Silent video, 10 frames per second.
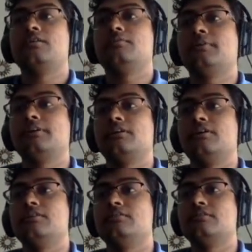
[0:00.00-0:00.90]

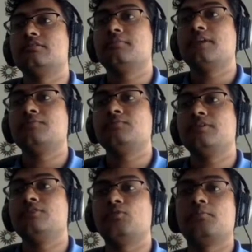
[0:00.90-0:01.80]
because sometimes when
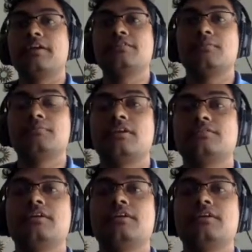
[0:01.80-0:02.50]
you replace some things,